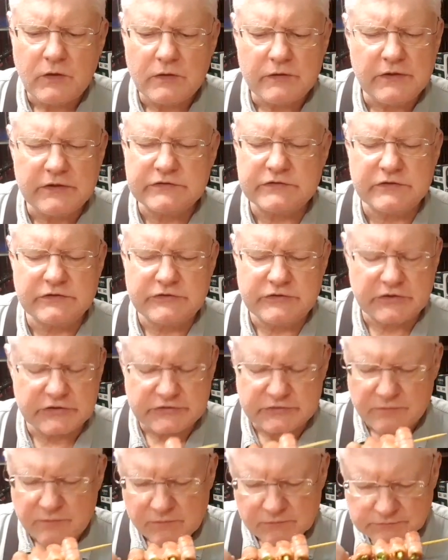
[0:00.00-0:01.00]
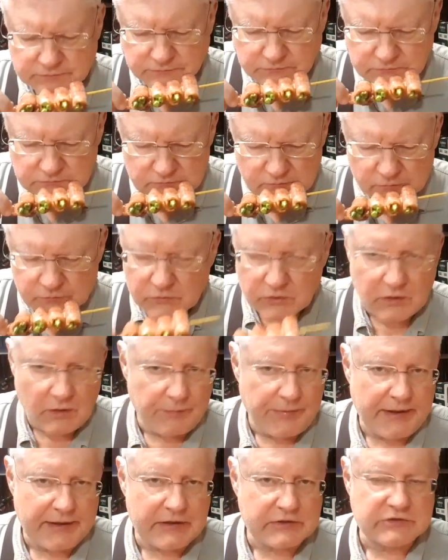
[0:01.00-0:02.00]
This is just, the
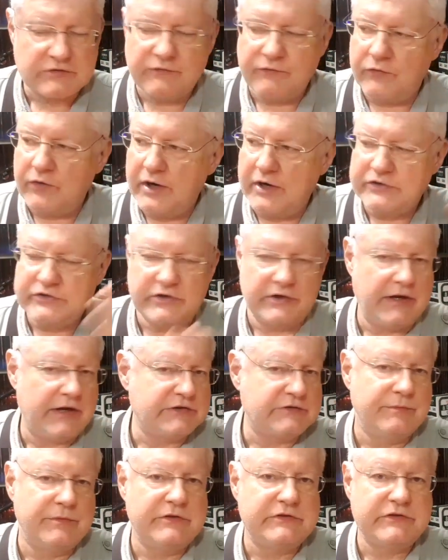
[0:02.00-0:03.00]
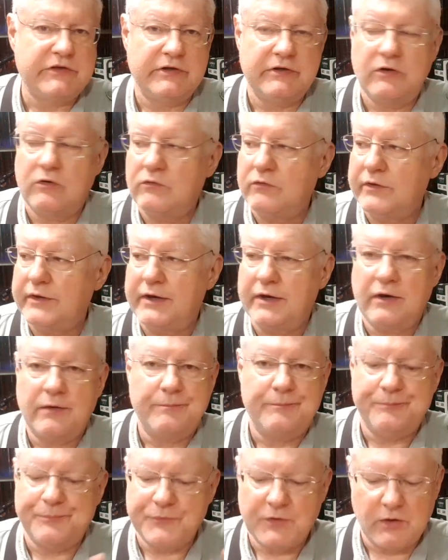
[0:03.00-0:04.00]
bacon's fresh. It hasn't been sitting over there,
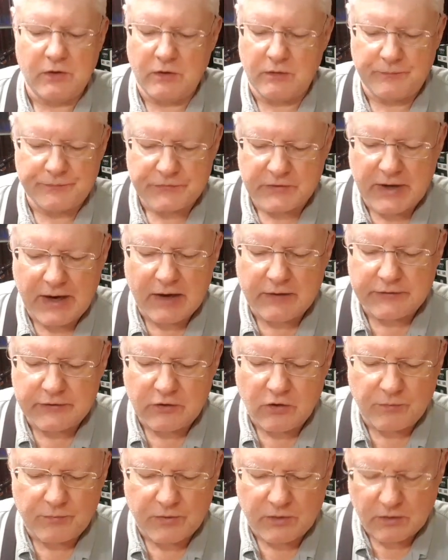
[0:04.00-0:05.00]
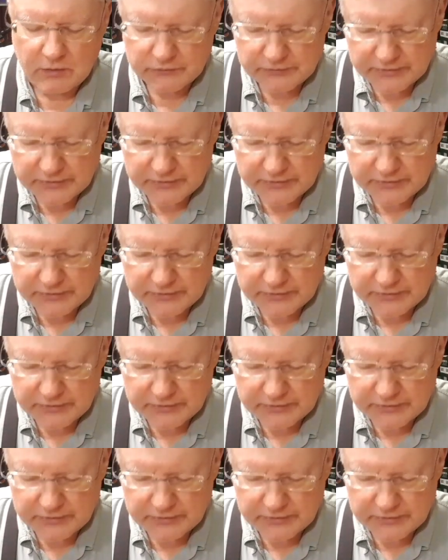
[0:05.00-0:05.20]
you know, out in the open all